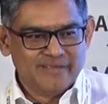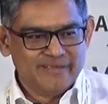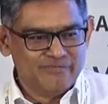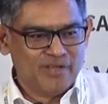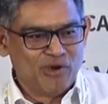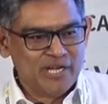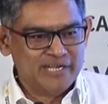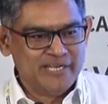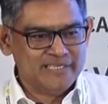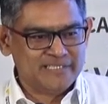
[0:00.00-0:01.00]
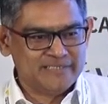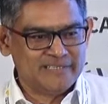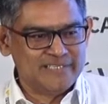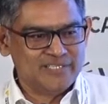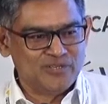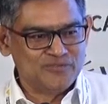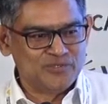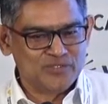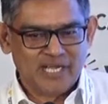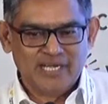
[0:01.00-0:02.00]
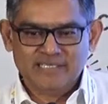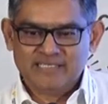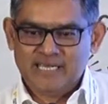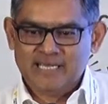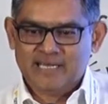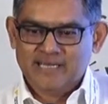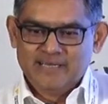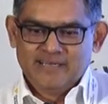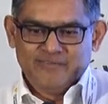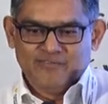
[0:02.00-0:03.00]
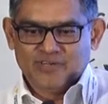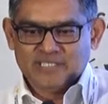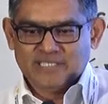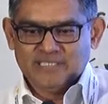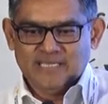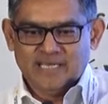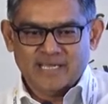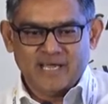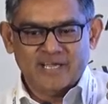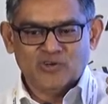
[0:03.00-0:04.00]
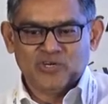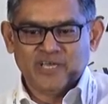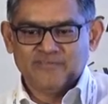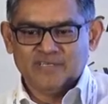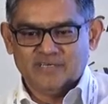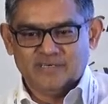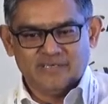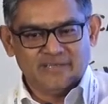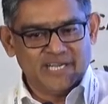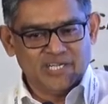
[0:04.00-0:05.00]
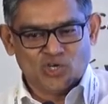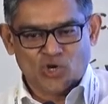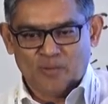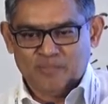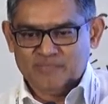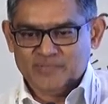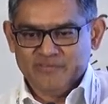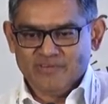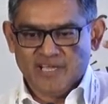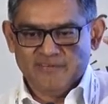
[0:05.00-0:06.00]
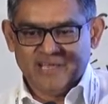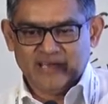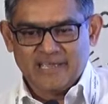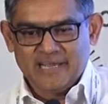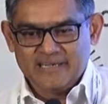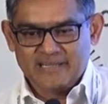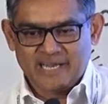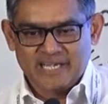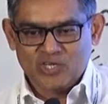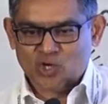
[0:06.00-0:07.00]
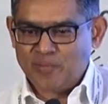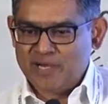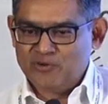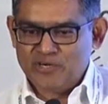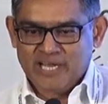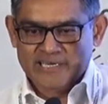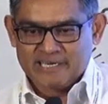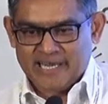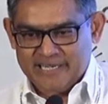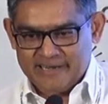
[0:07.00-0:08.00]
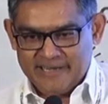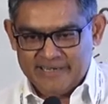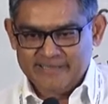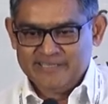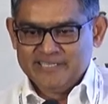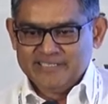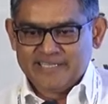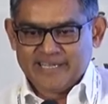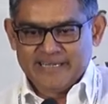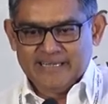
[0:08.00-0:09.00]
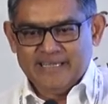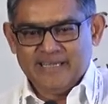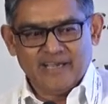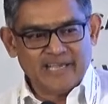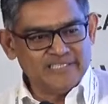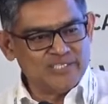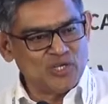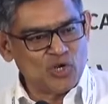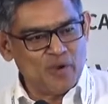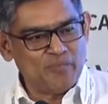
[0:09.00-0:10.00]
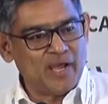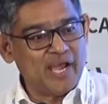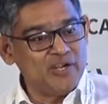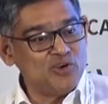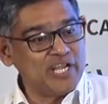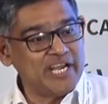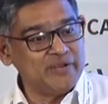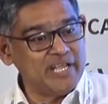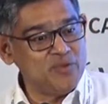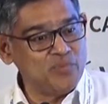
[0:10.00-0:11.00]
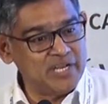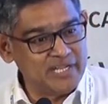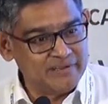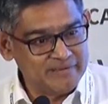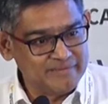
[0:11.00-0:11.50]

We have already discussed. The reason of suicide is like, first is like, I don't have the right crop. Even I get the right crop, I don't get the right rate. Secondly, against the crop, I don't get any money.